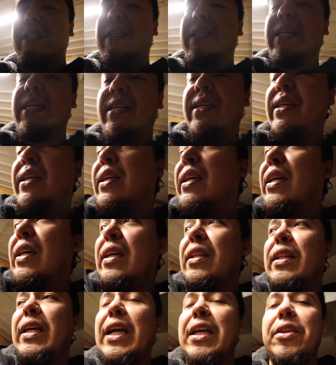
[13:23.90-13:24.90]
in
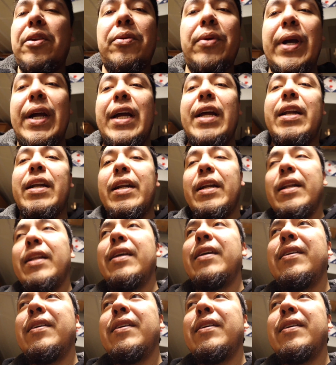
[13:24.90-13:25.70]
9th grade, and